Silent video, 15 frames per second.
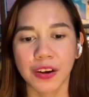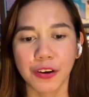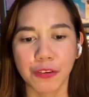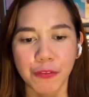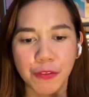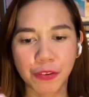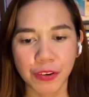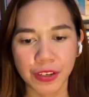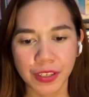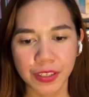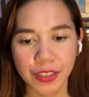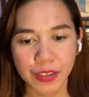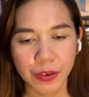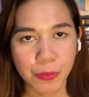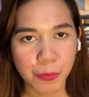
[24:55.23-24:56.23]

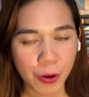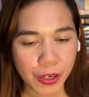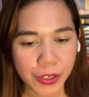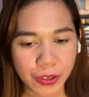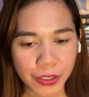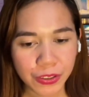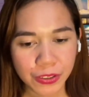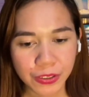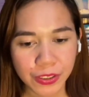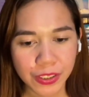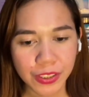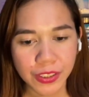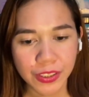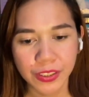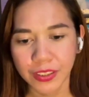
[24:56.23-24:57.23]
for one
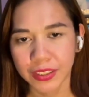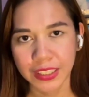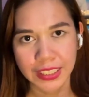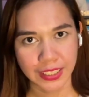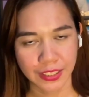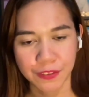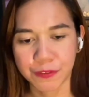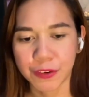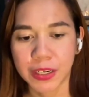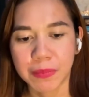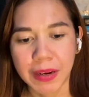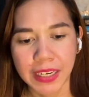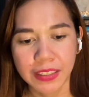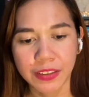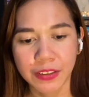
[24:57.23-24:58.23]
author, this is the
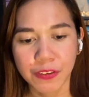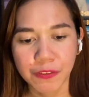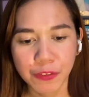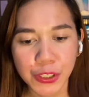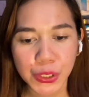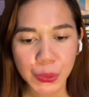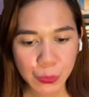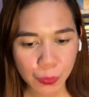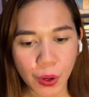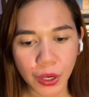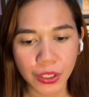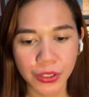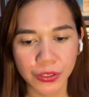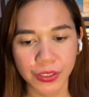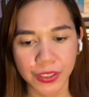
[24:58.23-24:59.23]
format. For two
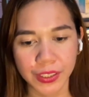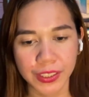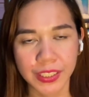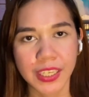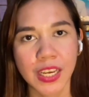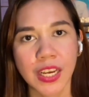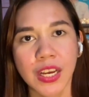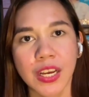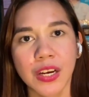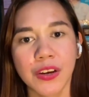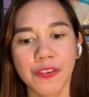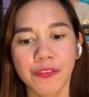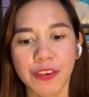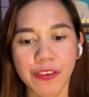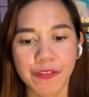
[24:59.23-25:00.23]
authors,
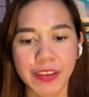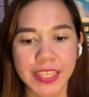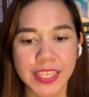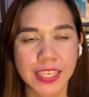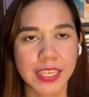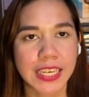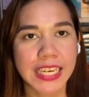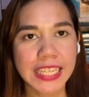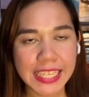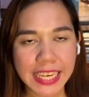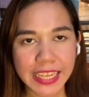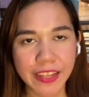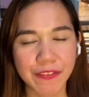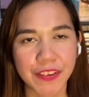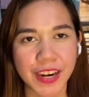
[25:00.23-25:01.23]
if it's
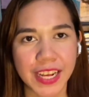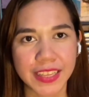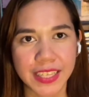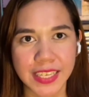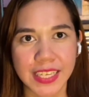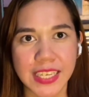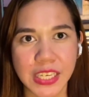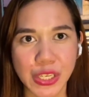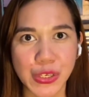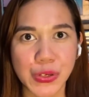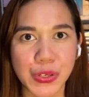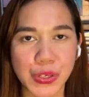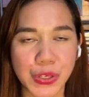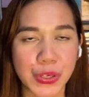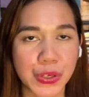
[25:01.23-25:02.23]
inside the parentheses, you
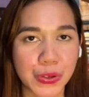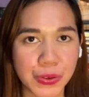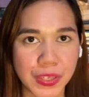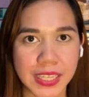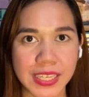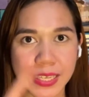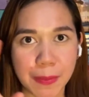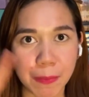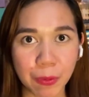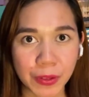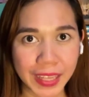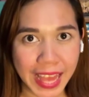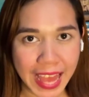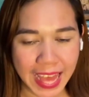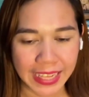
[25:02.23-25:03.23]
use the
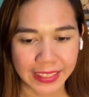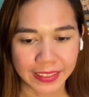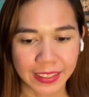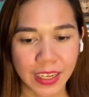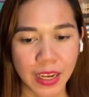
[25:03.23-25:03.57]
symbol and.